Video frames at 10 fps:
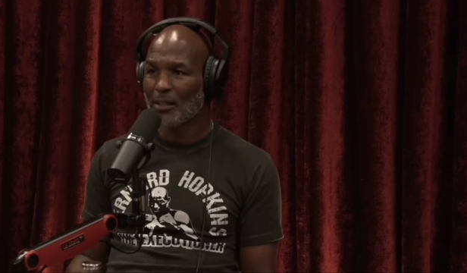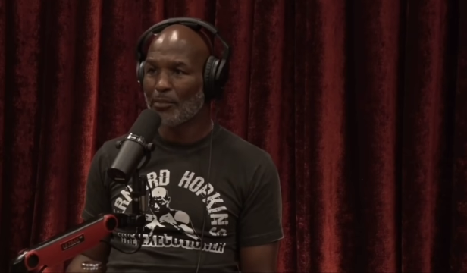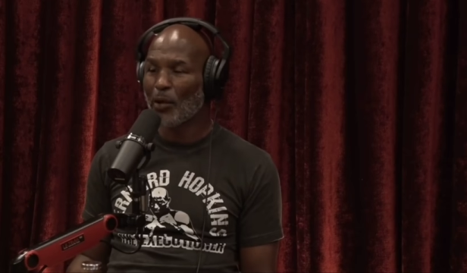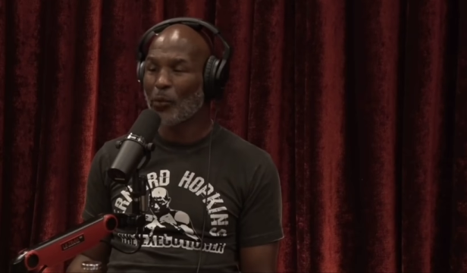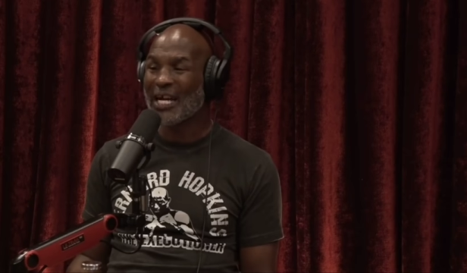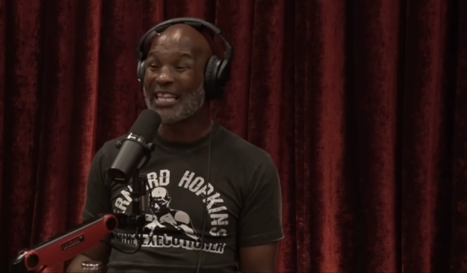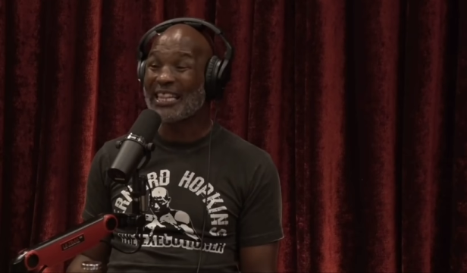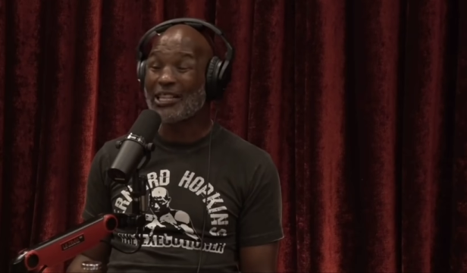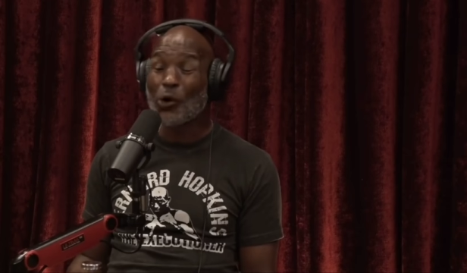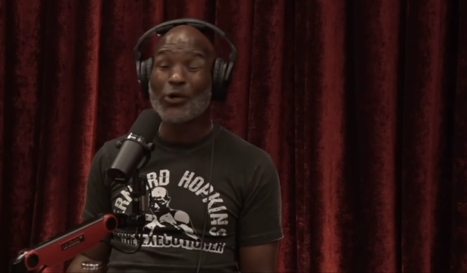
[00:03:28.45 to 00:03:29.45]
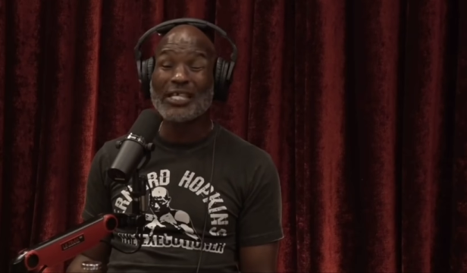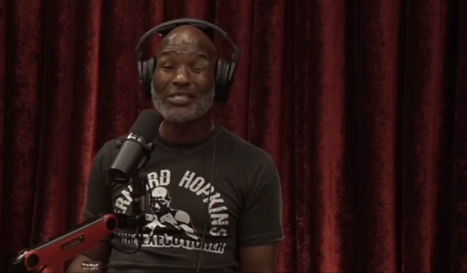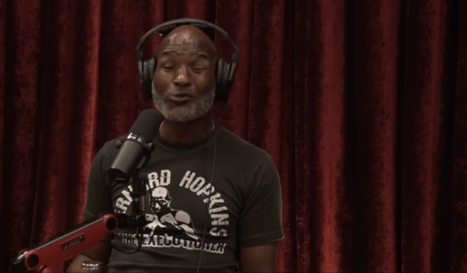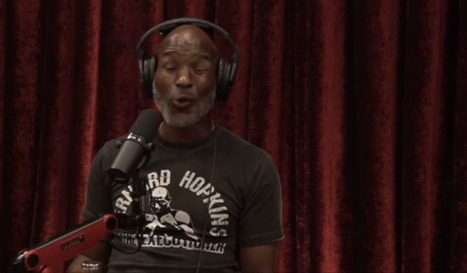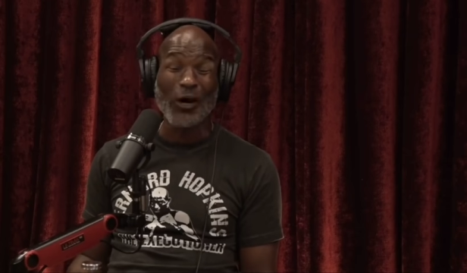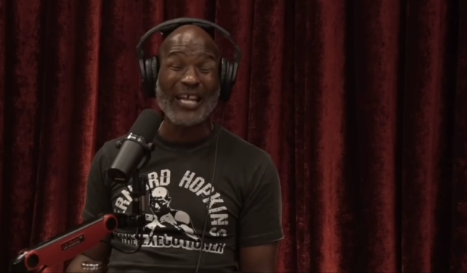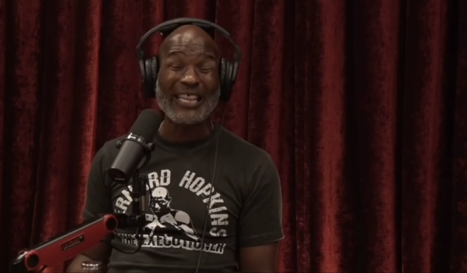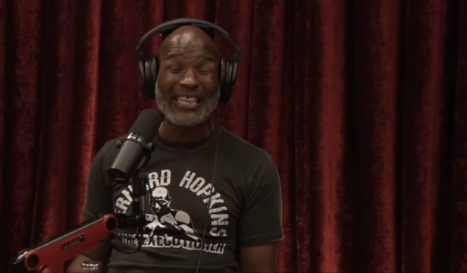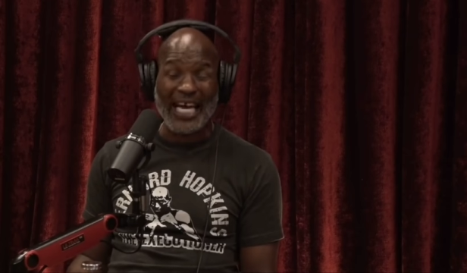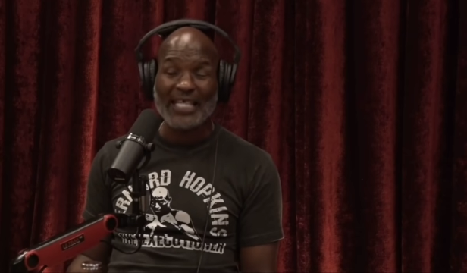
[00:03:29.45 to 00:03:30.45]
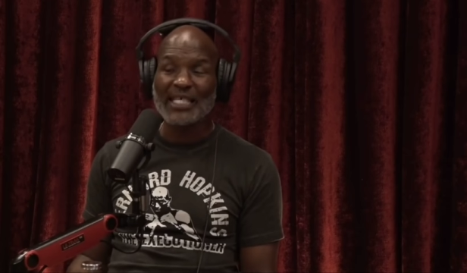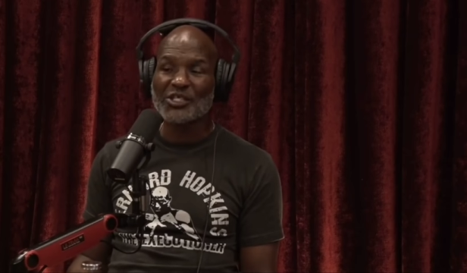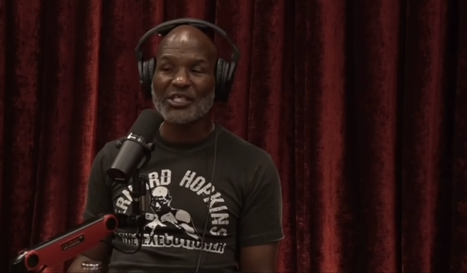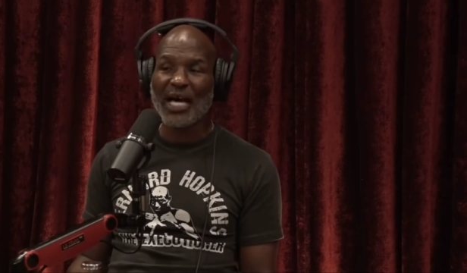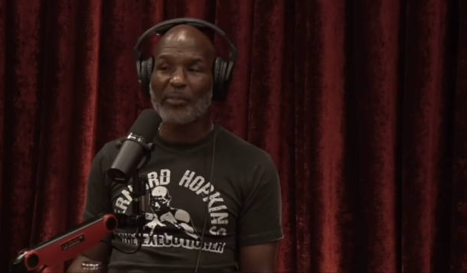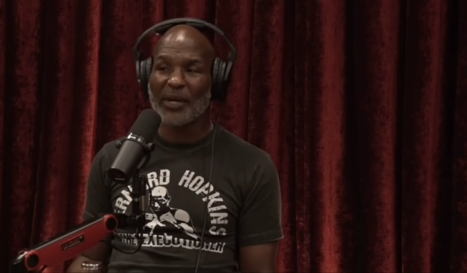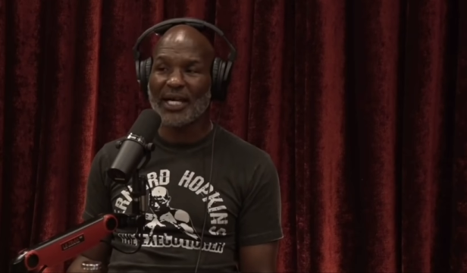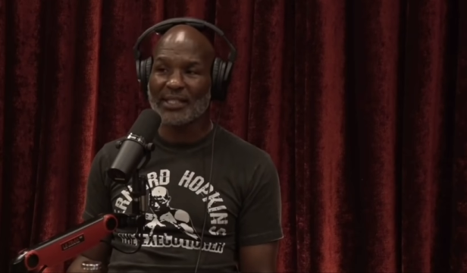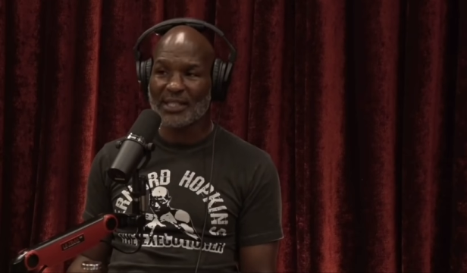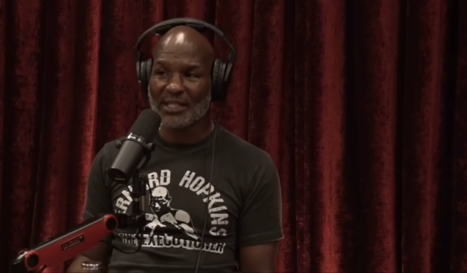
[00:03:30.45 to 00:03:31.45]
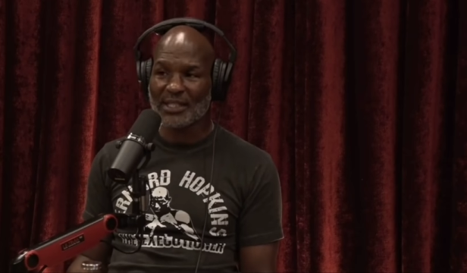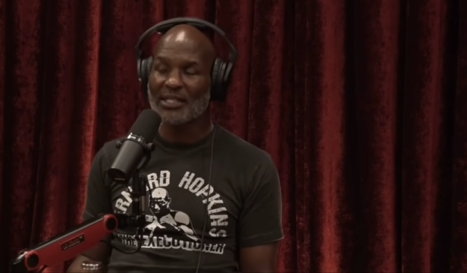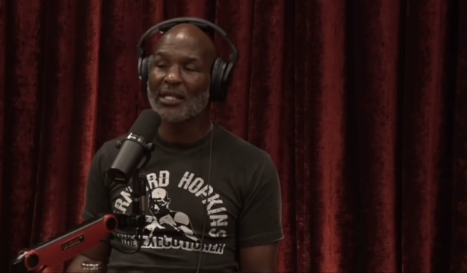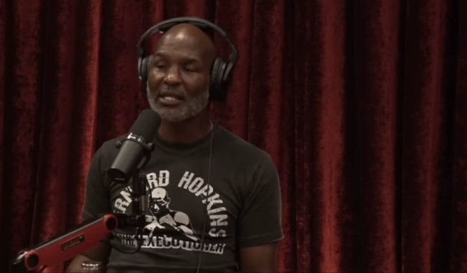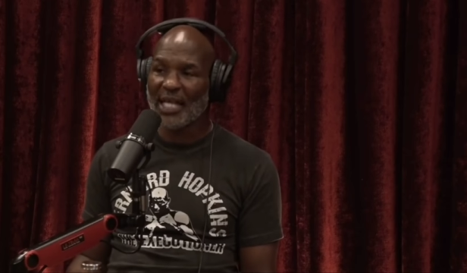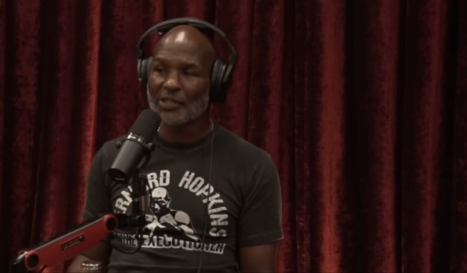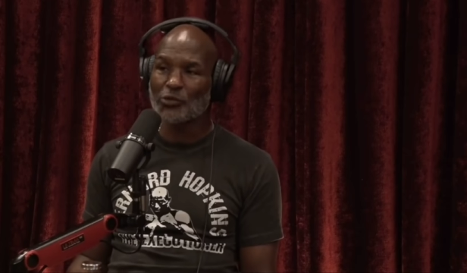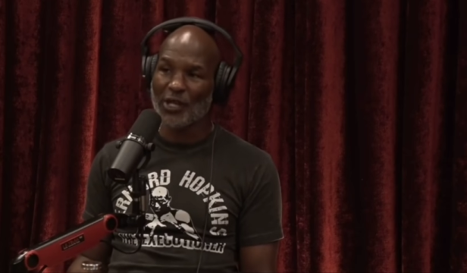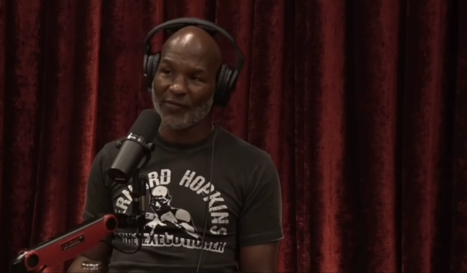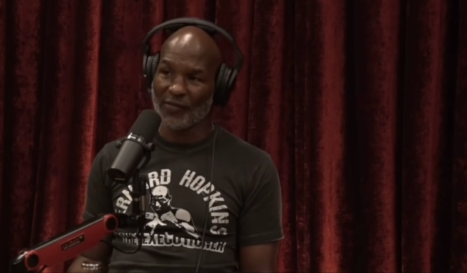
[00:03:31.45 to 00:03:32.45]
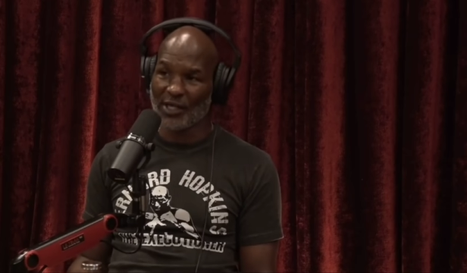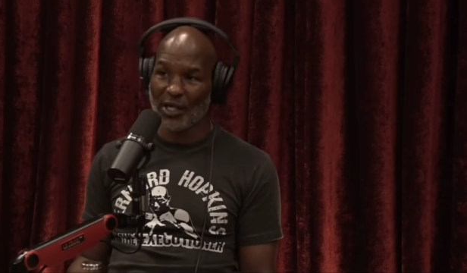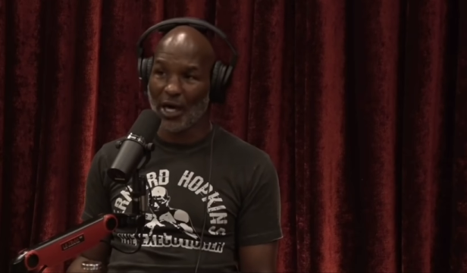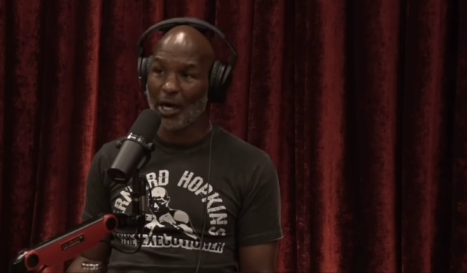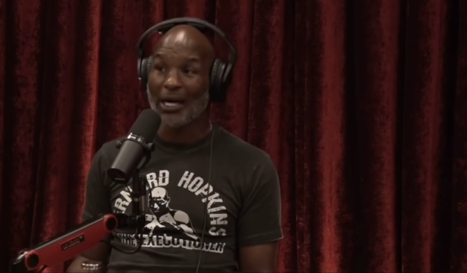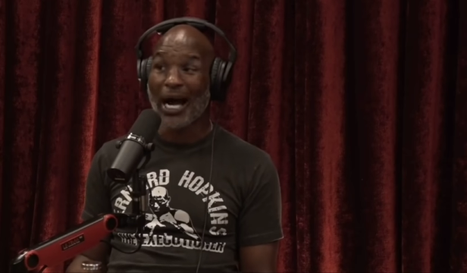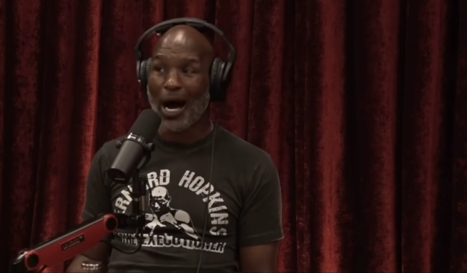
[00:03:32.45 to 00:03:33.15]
but when they know that you or they think that you're not paying attention, that's who they really are.